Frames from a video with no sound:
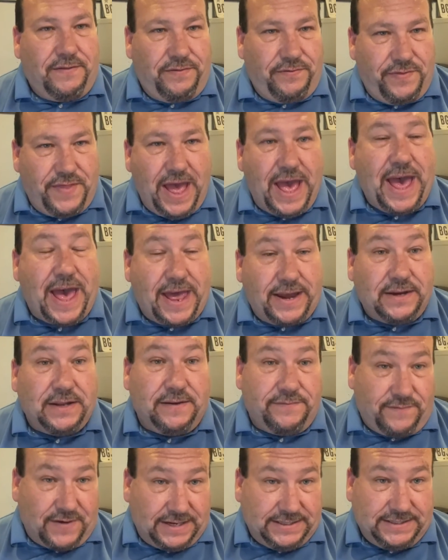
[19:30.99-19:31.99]
That,
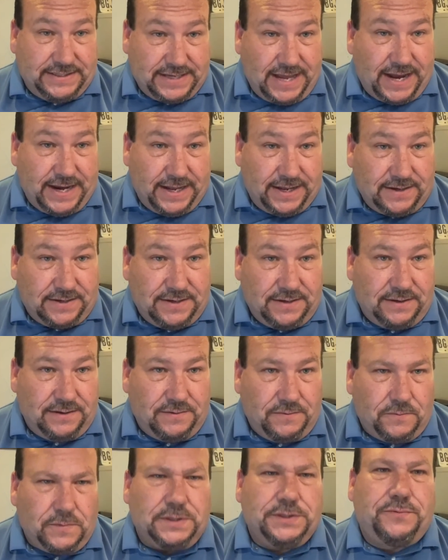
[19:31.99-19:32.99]
if I said it,
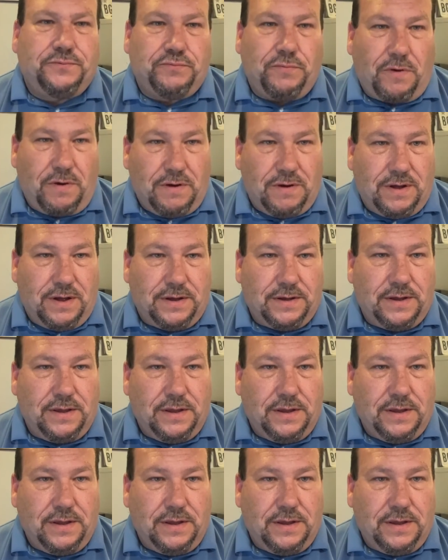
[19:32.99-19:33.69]
was wrong.